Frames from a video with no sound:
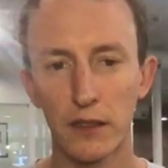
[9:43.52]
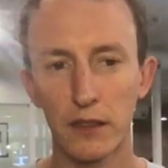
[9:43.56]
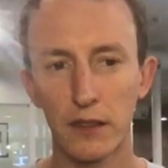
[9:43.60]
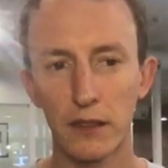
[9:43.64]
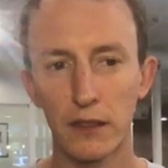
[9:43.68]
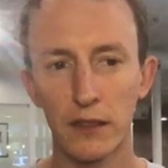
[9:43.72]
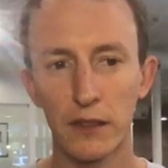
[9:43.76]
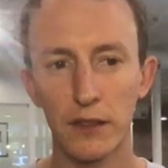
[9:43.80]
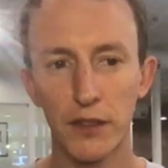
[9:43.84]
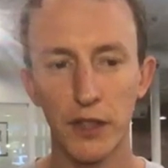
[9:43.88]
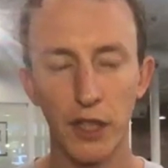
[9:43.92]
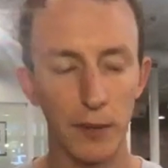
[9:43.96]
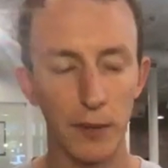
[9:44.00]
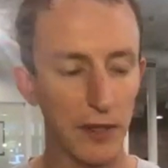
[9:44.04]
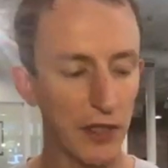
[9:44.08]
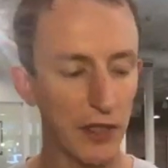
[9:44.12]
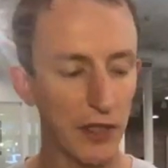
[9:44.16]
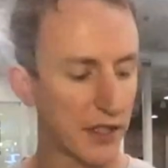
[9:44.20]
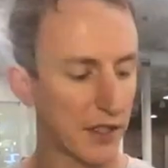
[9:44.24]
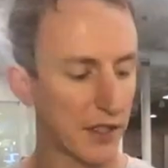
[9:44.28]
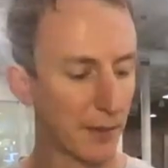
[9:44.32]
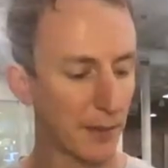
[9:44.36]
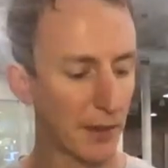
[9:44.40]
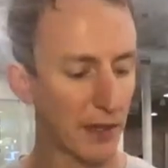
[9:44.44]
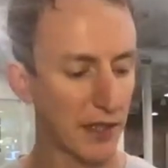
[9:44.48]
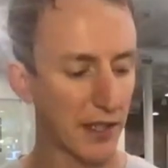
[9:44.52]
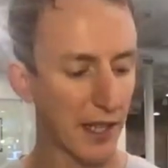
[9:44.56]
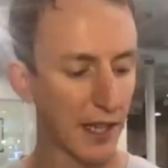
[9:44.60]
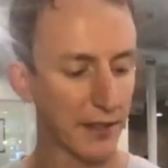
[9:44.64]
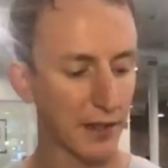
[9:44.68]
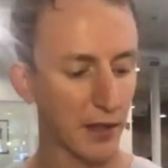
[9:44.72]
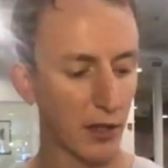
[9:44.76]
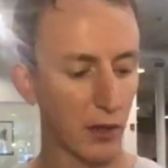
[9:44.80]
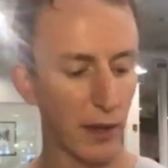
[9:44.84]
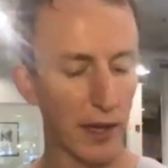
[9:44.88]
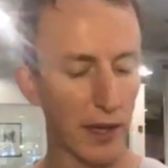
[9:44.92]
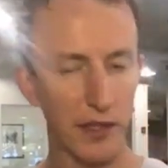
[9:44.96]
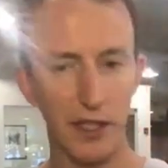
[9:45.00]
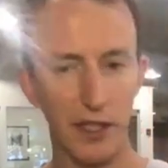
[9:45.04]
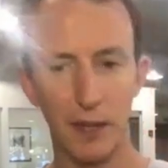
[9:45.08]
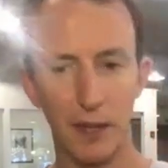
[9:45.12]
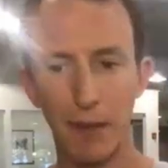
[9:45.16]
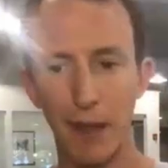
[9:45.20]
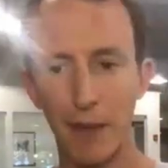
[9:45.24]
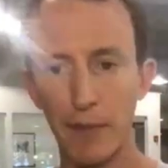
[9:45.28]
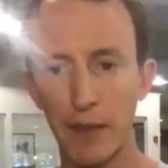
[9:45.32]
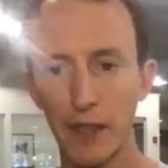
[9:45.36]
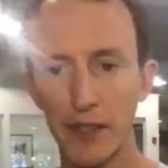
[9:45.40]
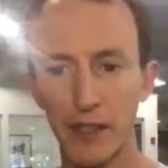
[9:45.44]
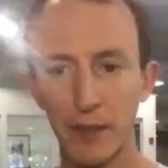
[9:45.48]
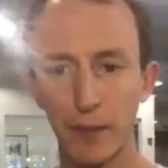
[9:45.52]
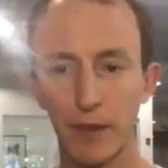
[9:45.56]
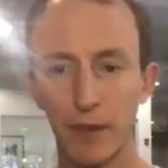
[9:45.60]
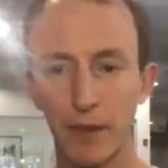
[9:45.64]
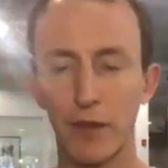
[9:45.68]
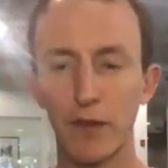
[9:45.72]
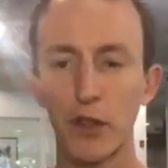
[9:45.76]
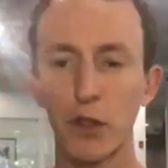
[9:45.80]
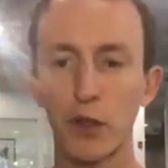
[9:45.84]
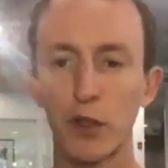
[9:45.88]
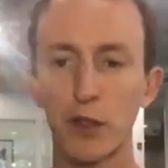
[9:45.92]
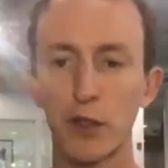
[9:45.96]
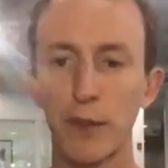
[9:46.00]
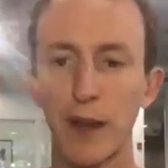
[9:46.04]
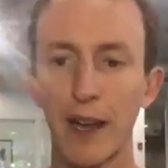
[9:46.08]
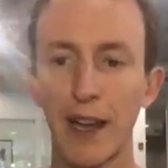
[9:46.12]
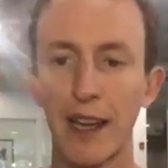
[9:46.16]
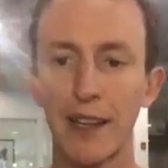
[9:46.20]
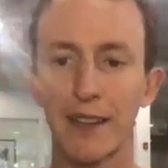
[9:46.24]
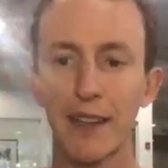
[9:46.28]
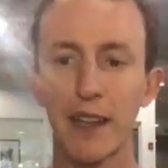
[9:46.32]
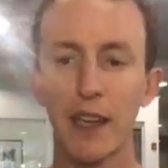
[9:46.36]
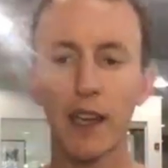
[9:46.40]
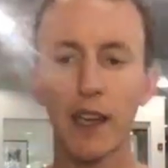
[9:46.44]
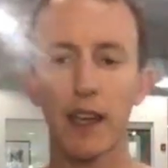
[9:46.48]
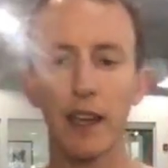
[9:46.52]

So let me just ask a question that might be on some of our viewers' mind.